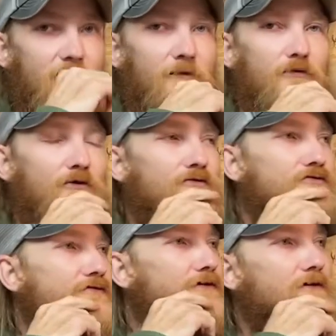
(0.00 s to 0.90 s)

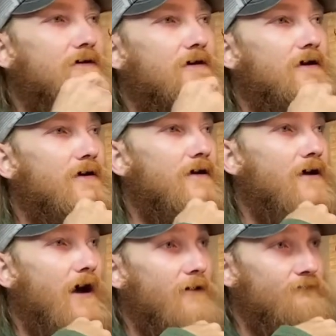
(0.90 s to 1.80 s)
Outpost.
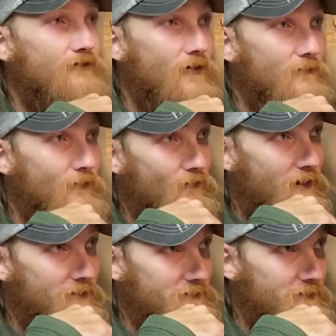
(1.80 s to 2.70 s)
I'm from
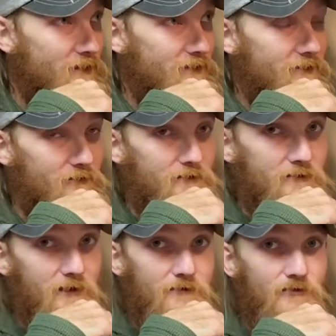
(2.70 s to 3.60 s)
around in that area,
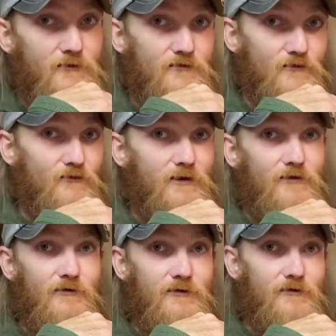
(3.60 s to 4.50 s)
and I know there's a
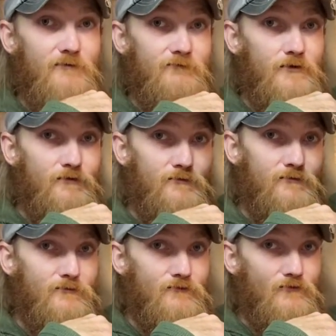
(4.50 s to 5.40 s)
really good view
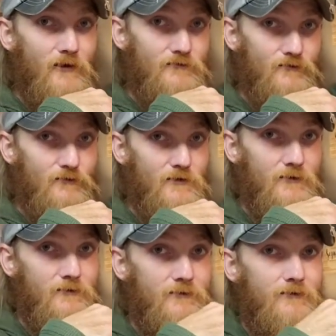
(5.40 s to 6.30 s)
right through
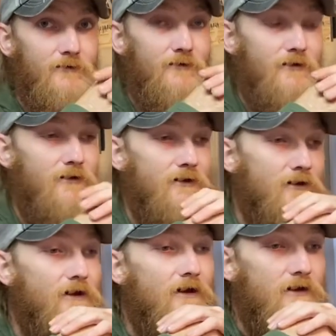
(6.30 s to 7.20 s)
there.
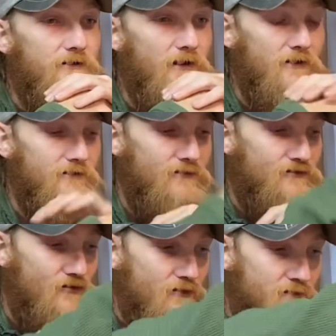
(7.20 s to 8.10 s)
They cut the
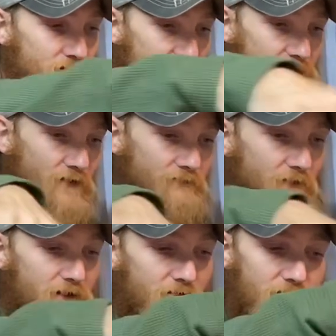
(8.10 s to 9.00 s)
trees and stuff
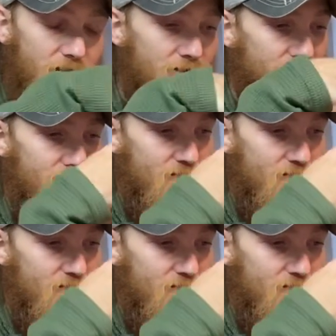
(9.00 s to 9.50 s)
down now, so